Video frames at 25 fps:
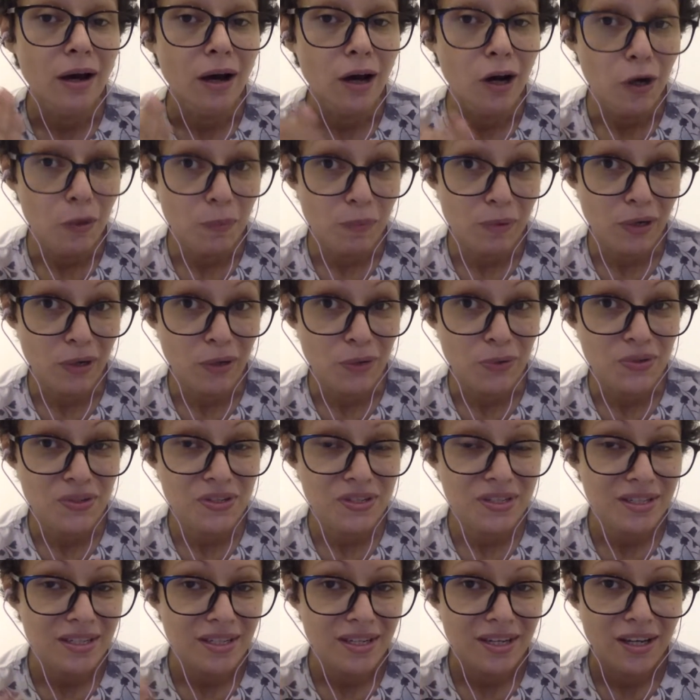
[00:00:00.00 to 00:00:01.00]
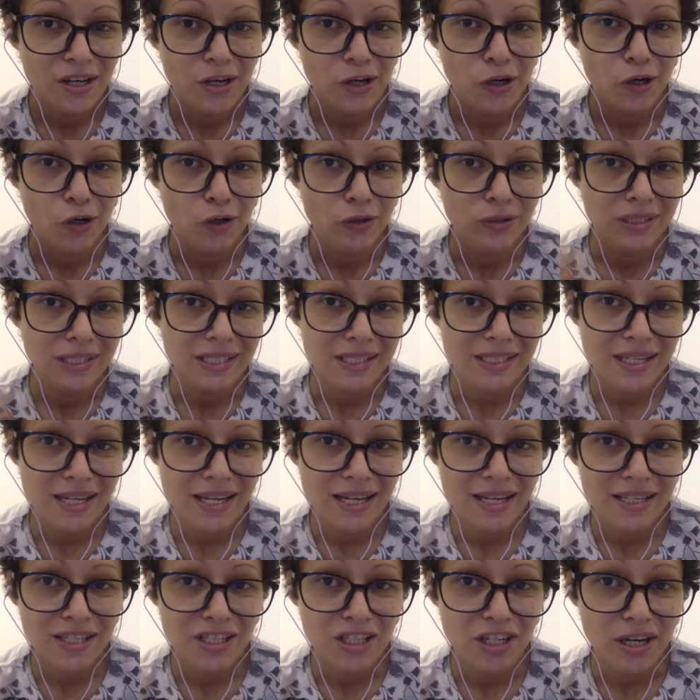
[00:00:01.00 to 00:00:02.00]
uploads on this
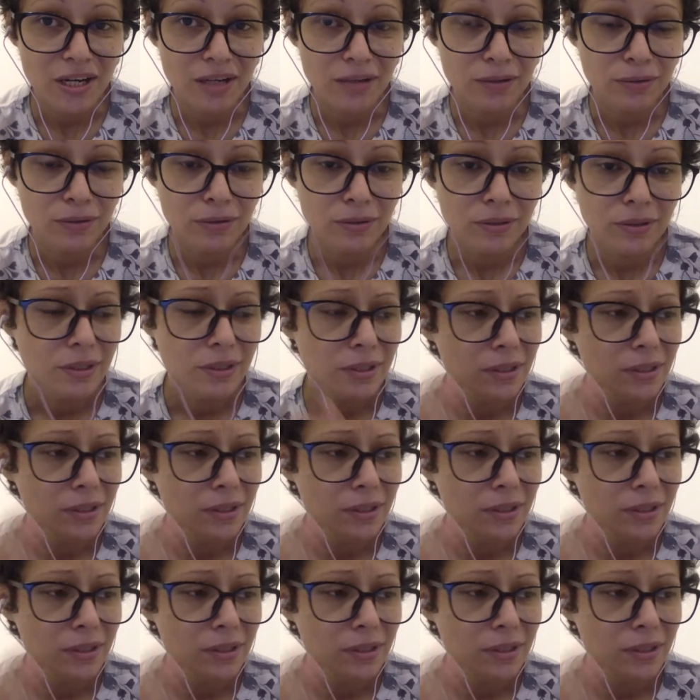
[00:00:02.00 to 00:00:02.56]
here channel.